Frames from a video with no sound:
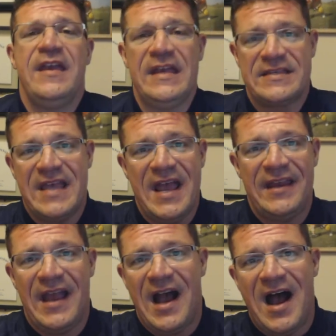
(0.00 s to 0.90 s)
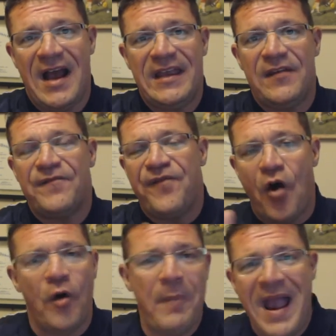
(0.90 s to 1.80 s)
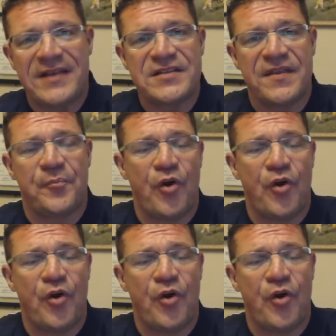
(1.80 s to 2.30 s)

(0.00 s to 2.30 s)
is that I can fall back to the